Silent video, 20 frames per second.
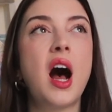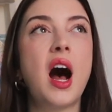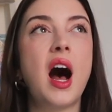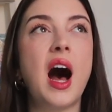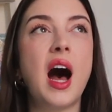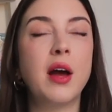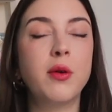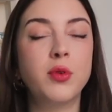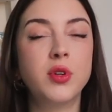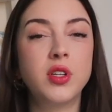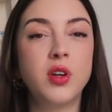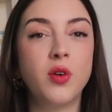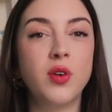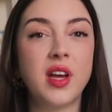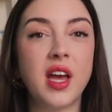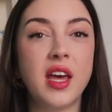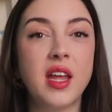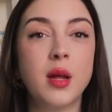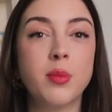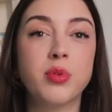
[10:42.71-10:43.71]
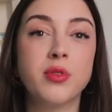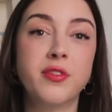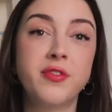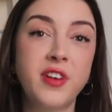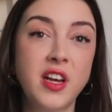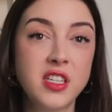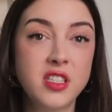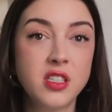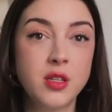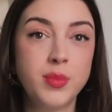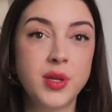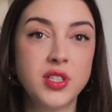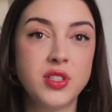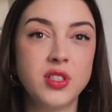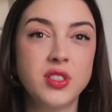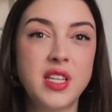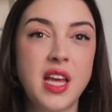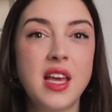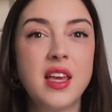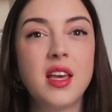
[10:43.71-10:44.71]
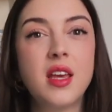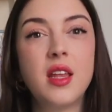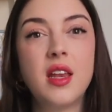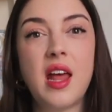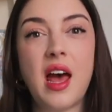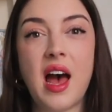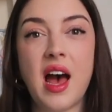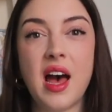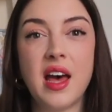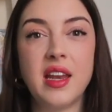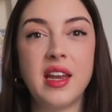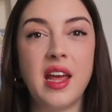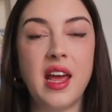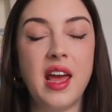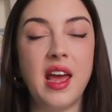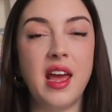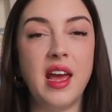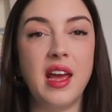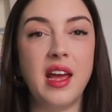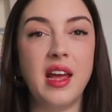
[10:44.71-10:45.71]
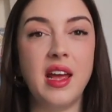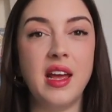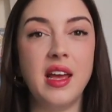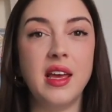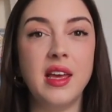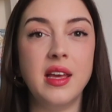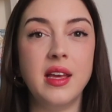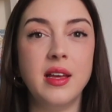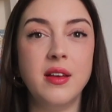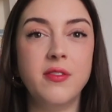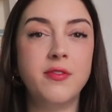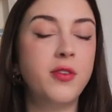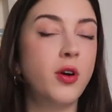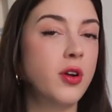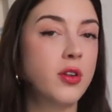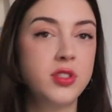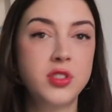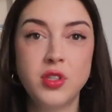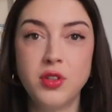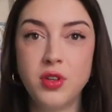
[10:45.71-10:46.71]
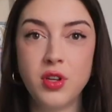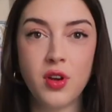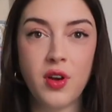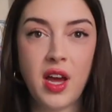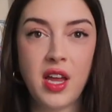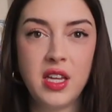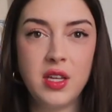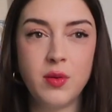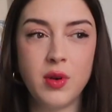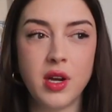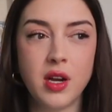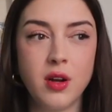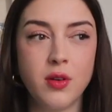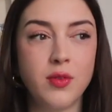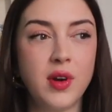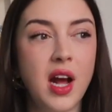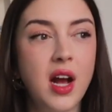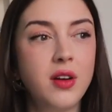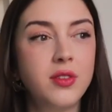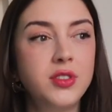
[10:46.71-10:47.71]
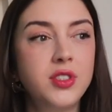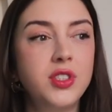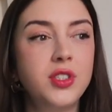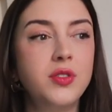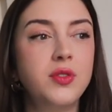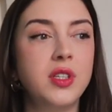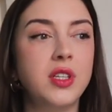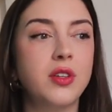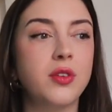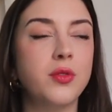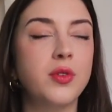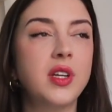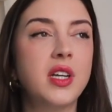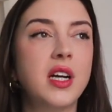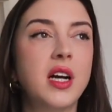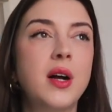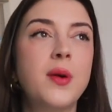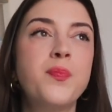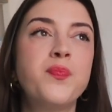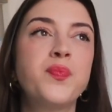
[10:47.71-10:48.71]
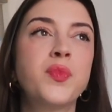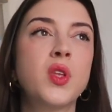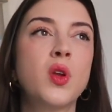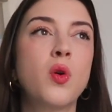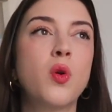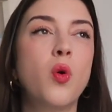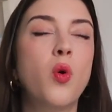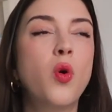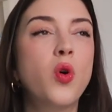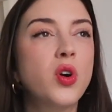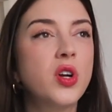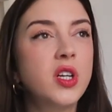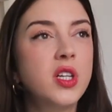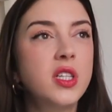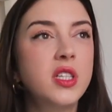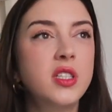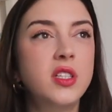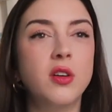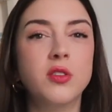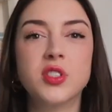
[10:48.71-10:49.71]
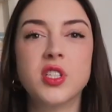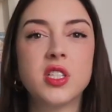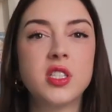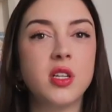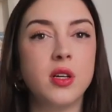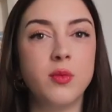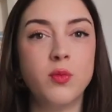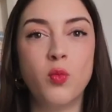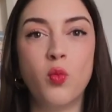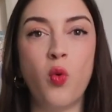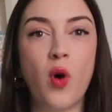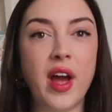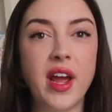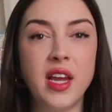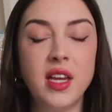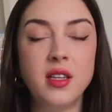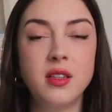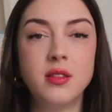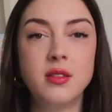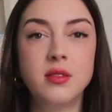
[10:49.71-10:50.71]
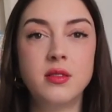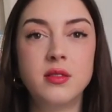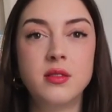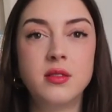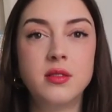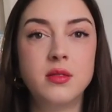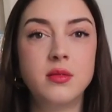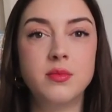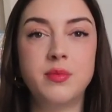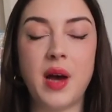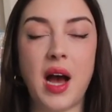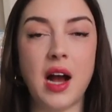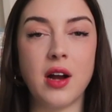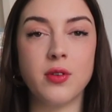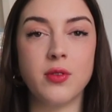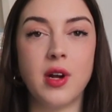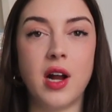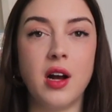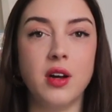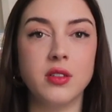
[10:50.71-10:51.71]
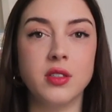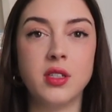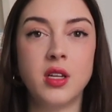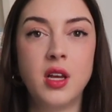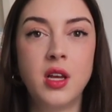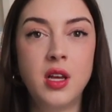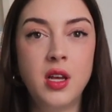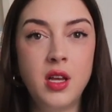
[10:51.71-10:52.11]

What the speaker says: I would go get a professional picture taken at a photo studio anywhere around you in Korea, or, you know, just a white background